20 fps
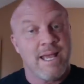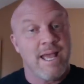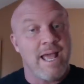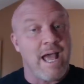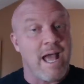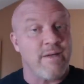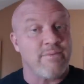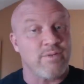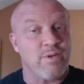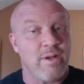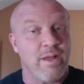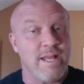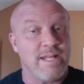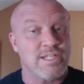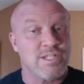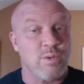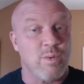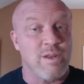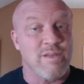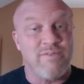after
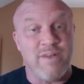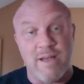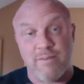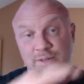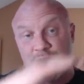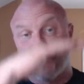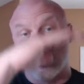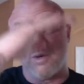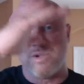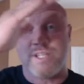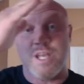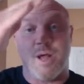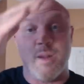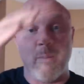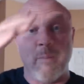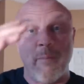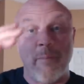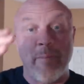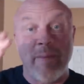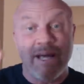age 25. It goes
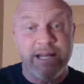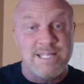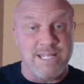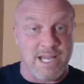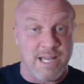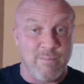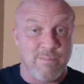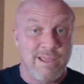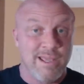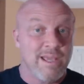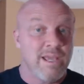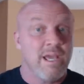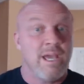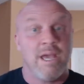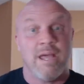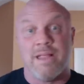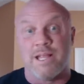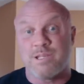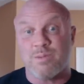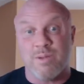down big time.
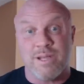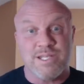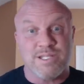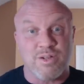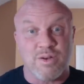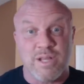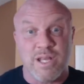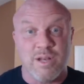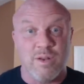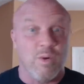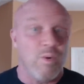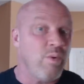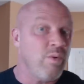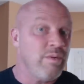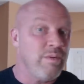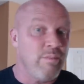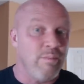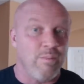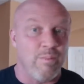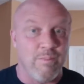That's why you start getting
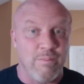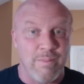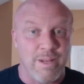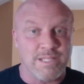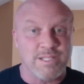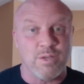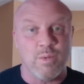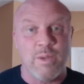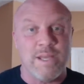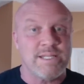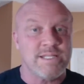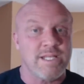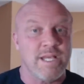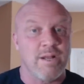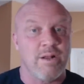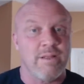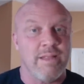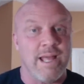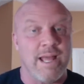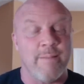old and muscle wasting
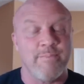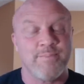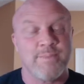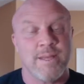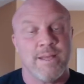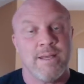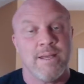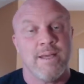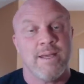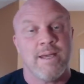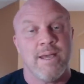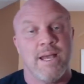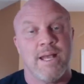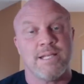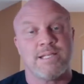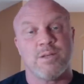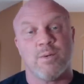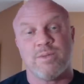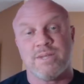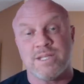and all that.
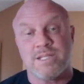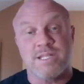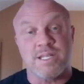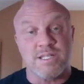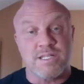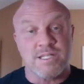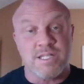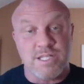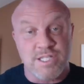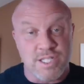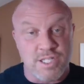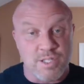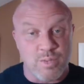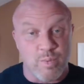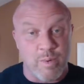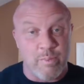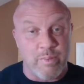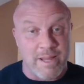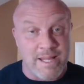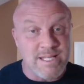And so what this does is it just
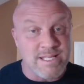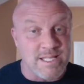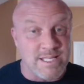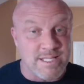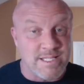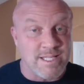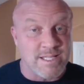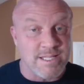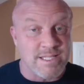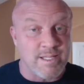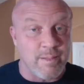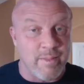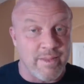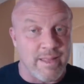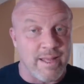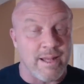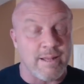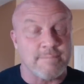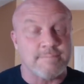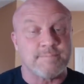replaces some of
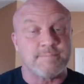that.